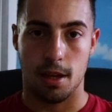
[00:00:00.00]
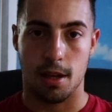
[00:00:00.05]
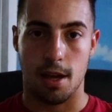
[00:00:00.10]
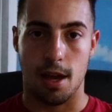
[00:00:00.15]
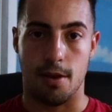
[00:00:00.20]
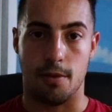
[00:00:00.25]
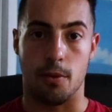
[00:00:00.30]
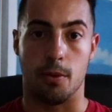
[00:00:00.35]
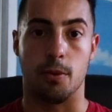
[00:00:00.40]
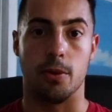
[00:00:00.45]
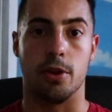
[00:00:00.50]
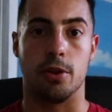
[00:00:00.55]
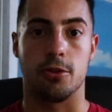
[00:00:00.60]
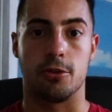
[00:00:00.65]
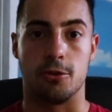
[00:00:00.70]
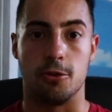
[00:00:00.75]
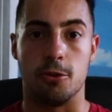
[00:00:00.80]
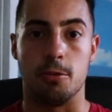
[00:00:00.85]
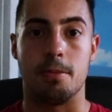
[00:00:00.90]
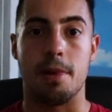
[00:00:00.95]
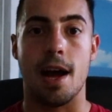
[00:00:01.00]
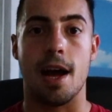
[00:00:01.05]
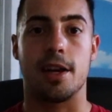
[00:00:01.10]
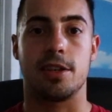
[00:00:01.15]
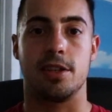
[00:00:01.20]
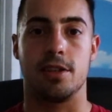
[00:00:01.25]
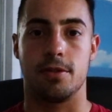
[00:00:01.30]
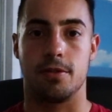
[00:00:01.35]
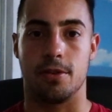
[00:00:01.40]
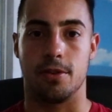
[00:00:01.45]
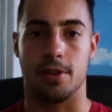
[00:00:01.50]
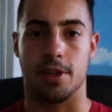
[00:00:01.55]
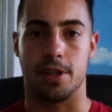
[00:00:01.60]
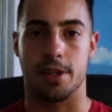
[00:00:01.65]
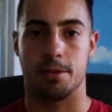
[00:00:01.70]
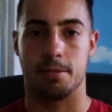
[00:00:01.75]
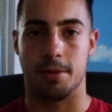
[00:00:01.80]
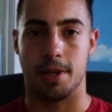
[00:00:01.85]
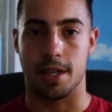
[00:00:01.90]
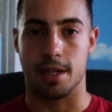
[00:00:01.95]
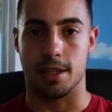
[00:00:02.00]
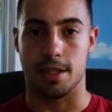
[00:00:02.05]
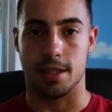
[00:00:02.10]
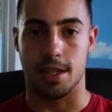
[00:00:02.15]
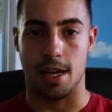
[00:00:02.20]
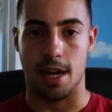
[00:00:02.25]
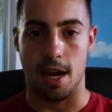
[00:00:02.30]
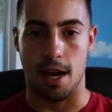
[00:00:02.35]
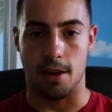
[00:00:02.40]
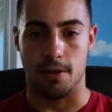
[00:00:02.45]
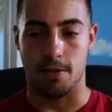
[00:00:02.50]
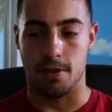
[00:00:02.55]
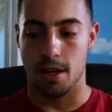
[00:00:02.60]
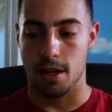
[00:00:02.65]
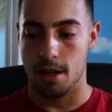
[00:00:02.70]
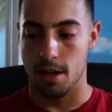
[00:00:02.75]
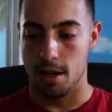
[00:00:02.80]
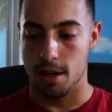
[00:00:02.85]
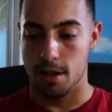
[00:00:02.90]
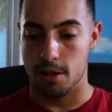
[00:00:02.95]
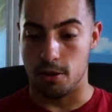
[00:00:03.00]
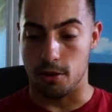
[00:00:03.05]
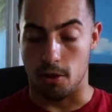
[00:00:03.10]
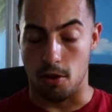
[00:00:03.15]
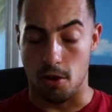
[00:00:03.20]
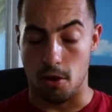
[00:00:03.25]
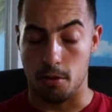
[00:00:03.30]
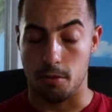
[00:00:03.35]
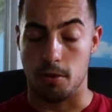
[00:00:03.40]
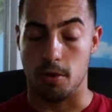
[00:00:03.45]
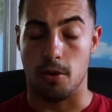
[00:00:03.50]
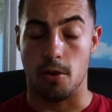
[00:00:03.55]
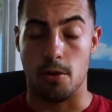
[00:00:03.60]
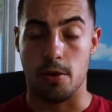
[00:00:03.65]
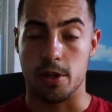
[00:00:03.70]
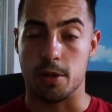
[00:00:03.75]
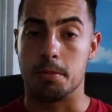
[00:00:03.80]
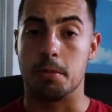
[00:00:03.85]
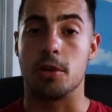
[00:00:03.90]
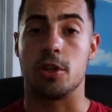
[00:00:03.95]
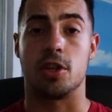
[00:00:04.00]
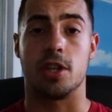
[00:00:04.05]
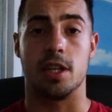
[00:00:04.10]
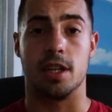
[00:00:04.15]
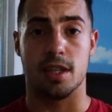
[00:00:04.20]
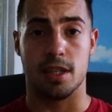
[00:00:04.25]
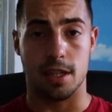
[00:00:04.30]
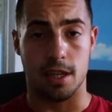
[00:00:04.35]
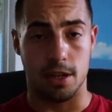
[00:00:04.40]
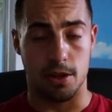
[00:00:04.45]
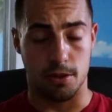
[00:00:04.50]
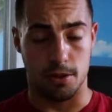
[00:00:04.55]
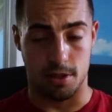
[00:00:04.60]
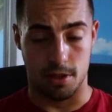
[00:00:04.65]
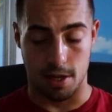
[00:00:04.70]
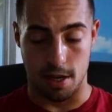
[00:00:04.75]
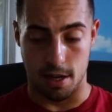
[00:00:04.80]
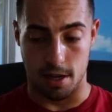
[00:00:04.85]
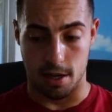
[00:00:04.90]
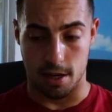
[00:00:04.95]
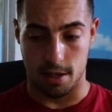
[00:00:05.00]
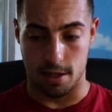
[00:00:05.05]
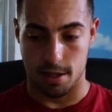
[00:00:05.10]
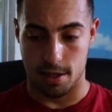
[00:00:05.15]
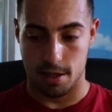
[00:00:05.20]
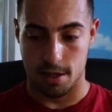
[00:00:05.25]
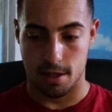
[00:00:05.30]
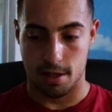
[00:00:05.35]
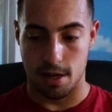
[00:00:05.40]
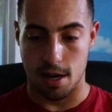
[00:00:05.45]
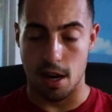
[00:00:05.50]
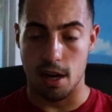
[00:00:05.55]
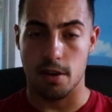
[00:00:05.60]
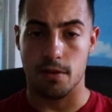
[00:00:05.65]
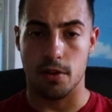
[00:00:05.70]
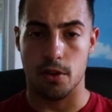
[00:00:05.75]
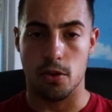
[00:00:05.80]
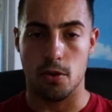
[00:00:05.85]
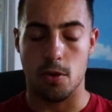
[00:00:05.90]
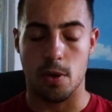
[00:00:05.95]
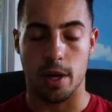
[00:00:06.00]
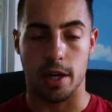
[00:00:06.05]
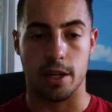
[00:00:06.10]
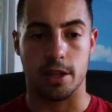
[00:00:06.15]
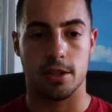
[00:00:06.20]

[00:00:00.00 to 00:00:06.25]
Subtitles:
have a real true passion for this, because they're always pushing sales, and it's kind of annoying.